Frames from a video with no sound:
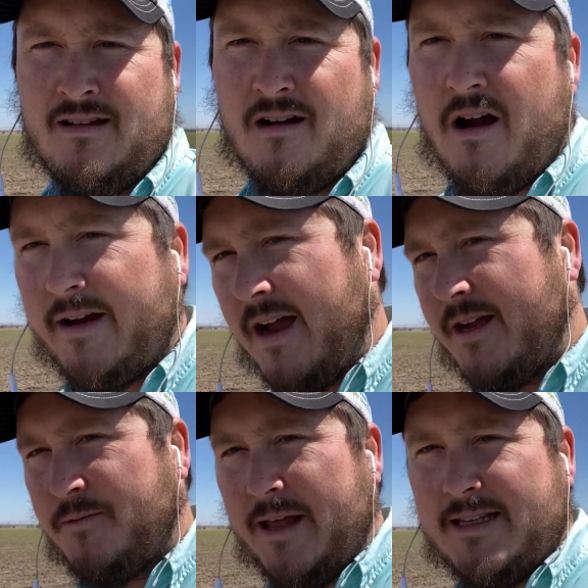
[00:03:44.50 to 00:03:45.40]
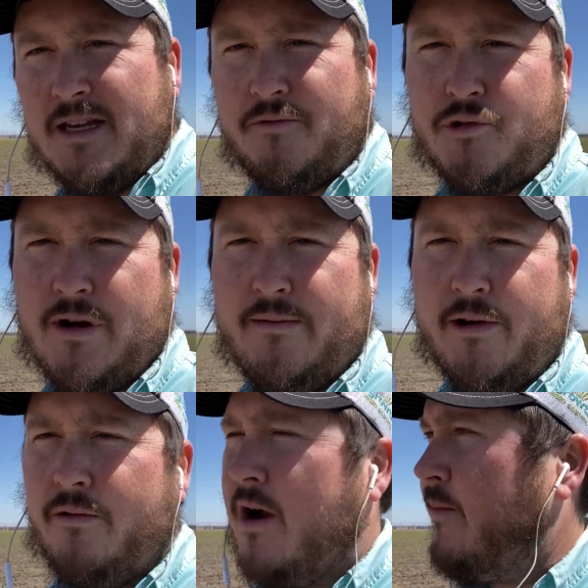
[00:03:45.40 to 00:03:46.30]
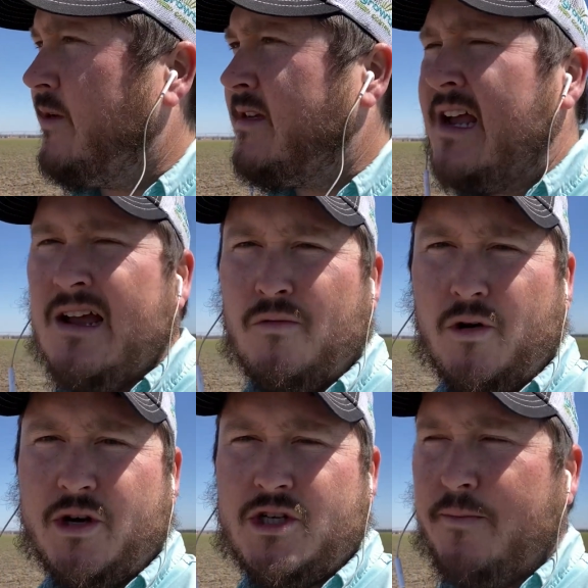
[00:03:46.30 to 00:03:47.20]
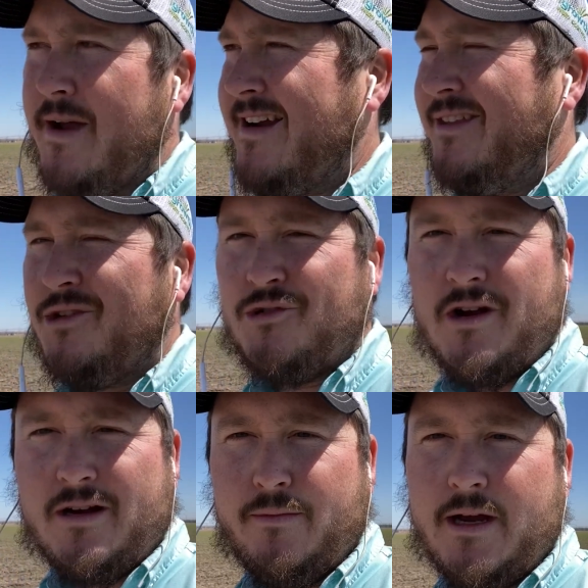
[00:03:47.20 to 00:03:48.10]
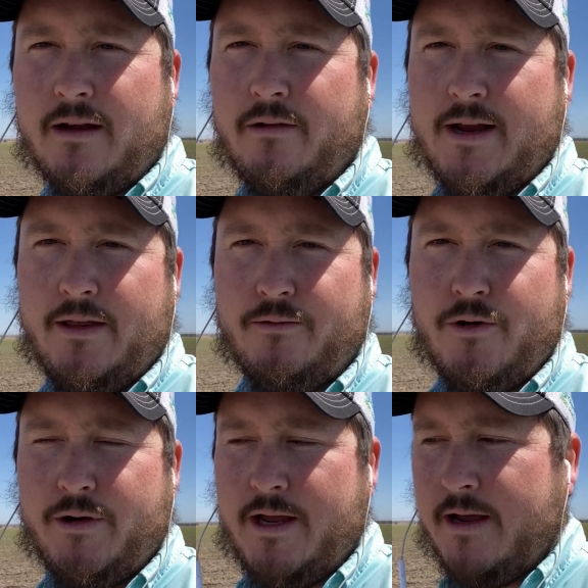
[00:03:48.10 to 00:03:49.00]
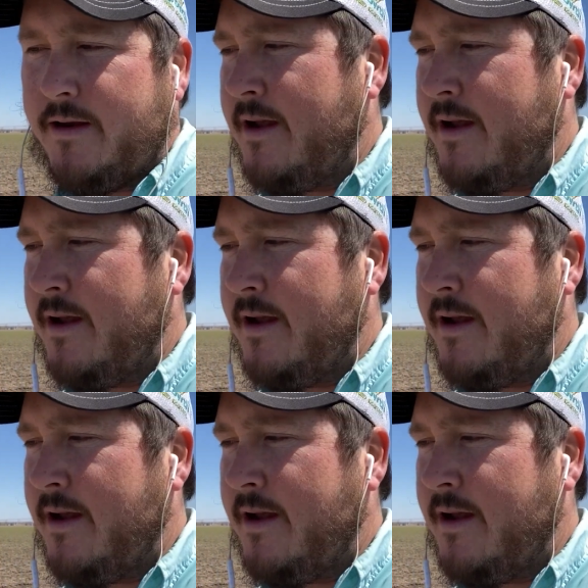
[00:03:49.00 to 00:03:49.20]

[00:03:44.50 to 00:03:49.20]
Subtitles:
All right, guys, well, that's it for Traveling Agronomists. We're going to jump back in the truck, and we got to go down the road again.